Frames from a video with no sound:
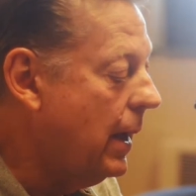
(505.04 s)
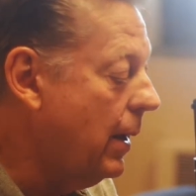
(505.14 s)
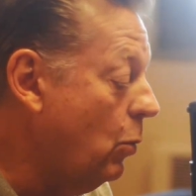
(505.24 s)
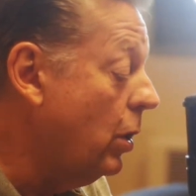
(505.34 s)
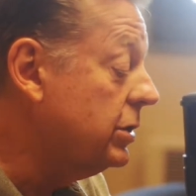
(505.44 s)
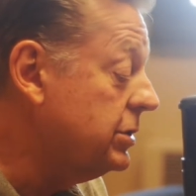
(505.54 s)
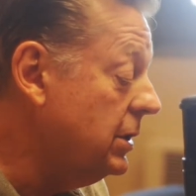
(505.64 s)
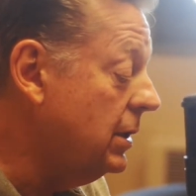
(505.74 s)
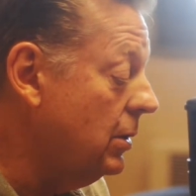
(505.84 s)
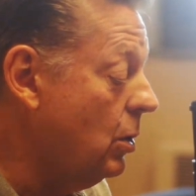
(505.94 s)
I watched
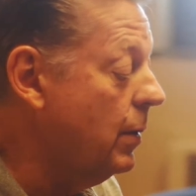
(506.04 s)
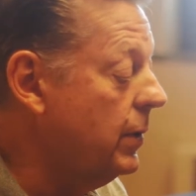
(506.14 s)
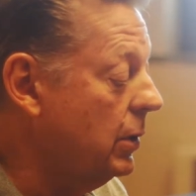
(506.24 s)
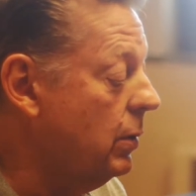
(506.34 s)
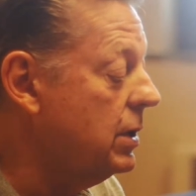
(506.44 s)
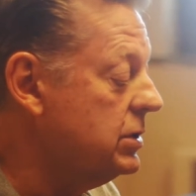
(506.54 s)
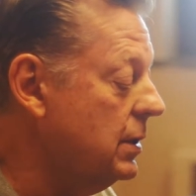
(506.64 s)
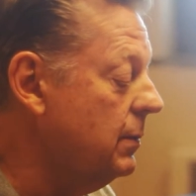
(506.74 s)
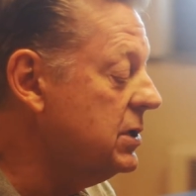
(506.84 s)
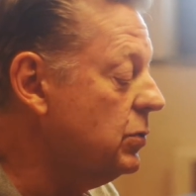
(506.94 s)
it in Auburn
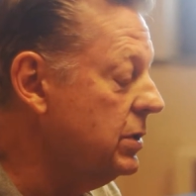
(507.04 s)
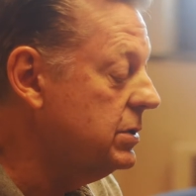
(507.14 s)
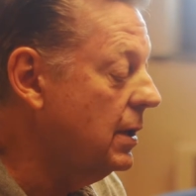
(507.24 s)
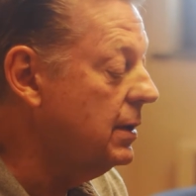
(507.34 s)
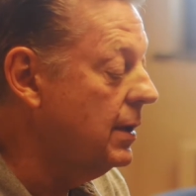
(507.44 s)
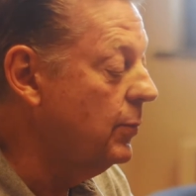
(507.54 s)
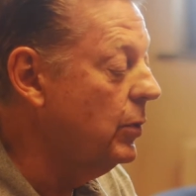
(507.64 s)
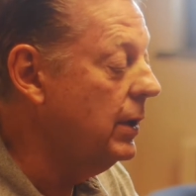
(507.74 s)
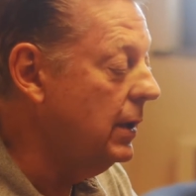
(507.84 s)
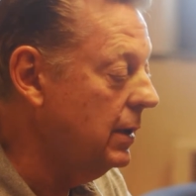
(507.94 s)
Gresham as we started to
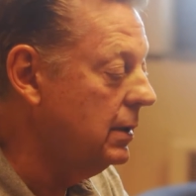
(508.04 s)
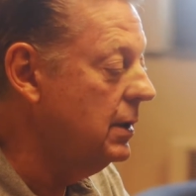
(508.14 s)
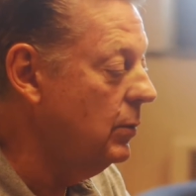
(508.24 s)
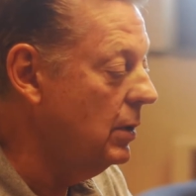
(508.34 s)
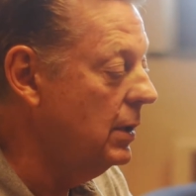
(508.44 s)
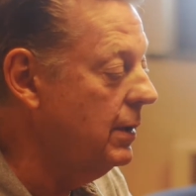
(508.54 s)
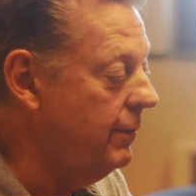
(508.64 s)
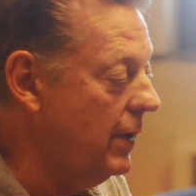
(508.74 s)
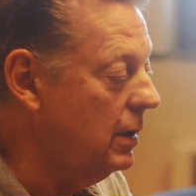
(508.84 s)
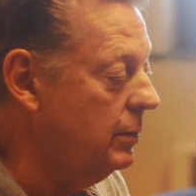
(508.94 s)
bring in community
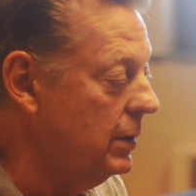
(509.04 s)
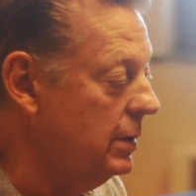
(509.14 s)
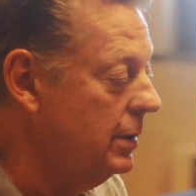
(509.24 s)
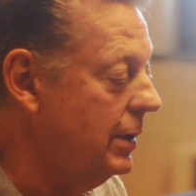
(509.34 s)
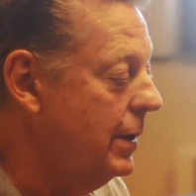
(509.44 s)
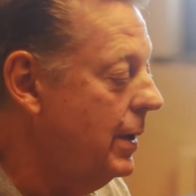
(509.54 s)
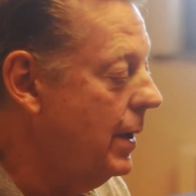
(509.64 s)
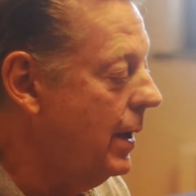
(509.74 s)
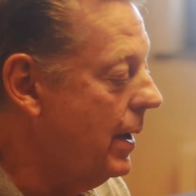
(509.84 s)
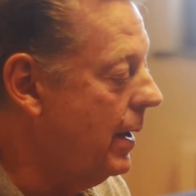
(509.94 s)
development.
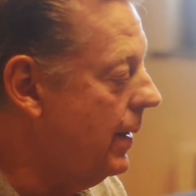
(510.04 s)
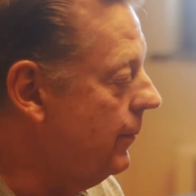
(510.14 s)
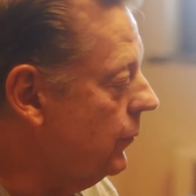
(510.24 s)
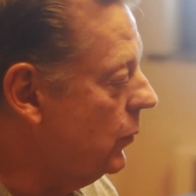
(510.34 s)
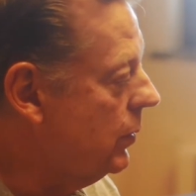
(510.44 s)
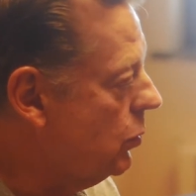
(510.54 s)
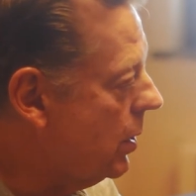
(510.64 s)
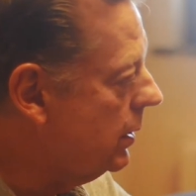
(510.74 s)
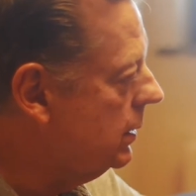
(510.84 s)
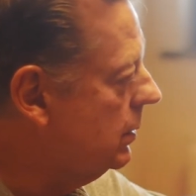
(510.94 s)
We
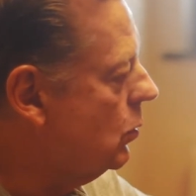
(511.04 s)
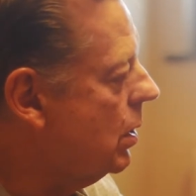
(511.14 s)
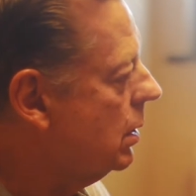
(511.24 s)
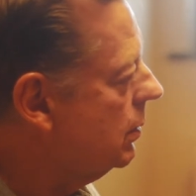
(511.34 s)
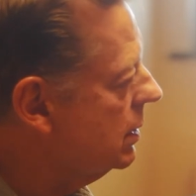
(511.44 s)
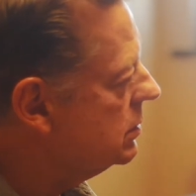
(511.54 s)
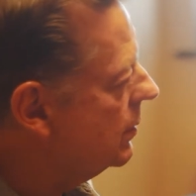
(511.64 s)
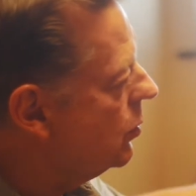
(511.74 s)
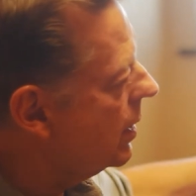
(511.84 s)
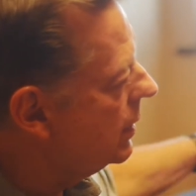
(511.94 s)
brought in the Walgreens, we
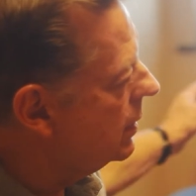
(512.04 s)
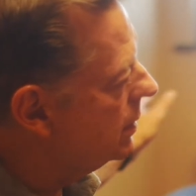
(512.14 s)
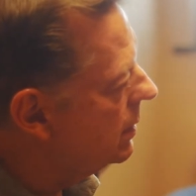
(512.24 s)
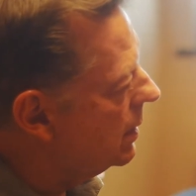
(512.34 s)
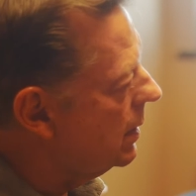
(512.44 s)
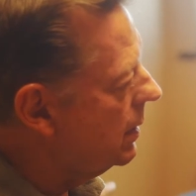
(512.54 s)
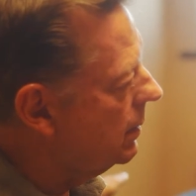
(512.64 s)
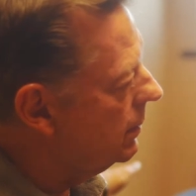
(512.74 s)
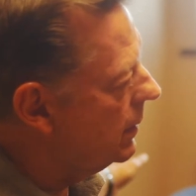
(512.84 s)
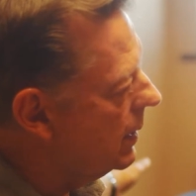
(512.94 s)
brought in
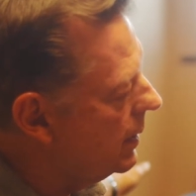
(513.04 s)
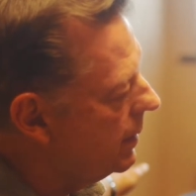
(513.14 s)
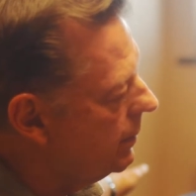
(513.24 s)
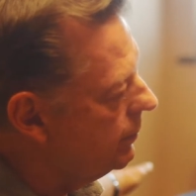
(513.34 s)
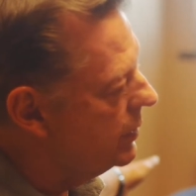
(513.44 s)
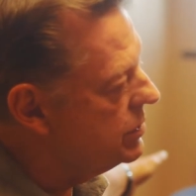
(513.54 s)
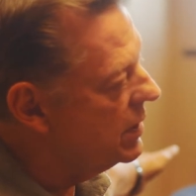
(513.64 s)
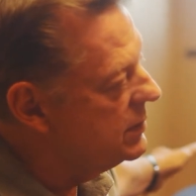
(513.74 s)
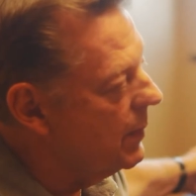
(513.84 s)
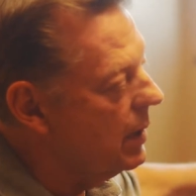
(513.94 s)

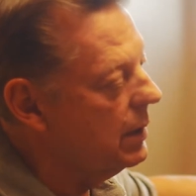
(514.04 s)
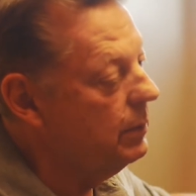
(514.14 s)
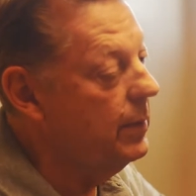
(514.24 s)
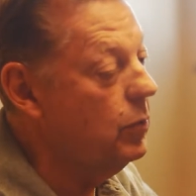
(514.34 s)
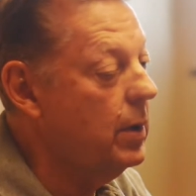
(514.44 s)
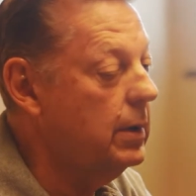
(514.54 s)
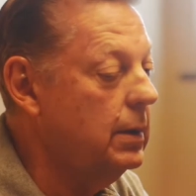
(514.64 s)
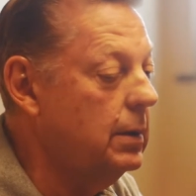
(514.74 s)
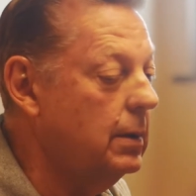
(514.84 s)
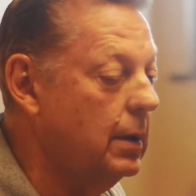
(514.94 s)
BJ's Market, we brought
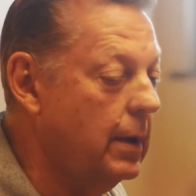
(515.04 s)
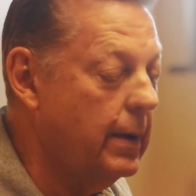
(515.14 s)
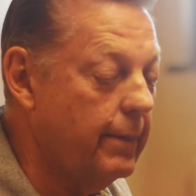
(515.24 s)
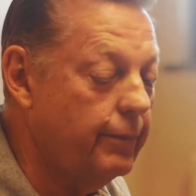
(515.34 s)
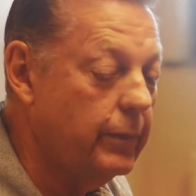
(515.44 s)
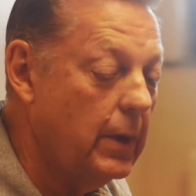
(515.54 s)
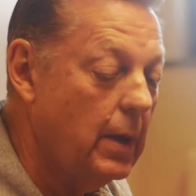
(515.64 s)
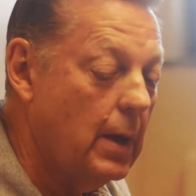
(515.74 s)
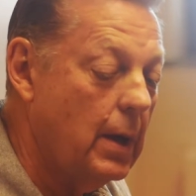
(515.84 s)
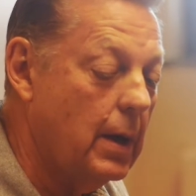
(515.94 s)
in
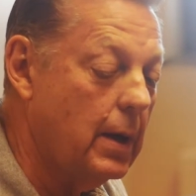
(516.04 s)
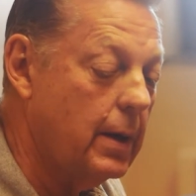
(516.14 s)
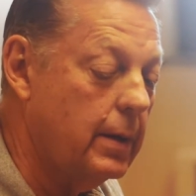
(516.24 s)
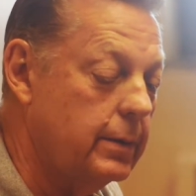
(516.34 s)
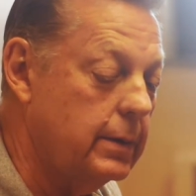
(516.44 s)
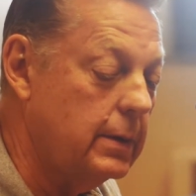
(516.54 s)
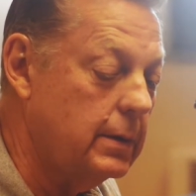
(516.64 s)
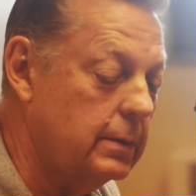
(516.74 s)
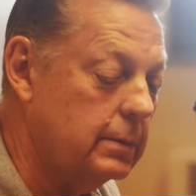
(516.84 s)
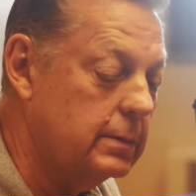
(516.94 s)

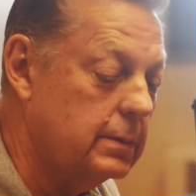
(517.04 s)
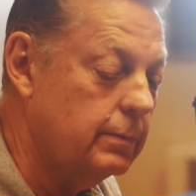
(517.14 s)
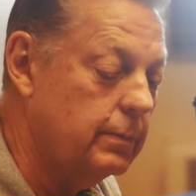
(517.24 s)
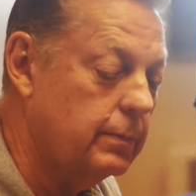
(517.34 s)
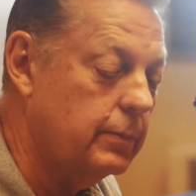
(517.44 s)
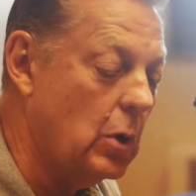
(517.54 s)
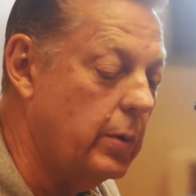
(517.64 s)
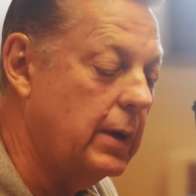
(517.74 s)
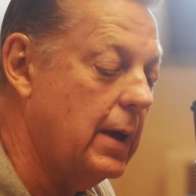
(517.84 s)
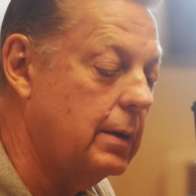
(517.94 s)
the
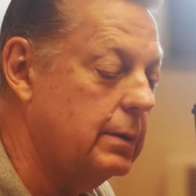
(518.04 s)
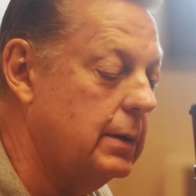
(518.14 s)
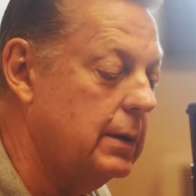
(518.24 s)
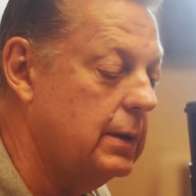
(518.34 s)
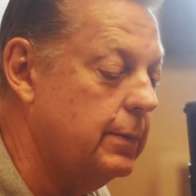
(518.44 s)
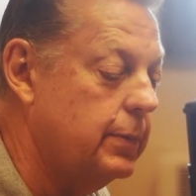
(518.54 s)
bowling alley and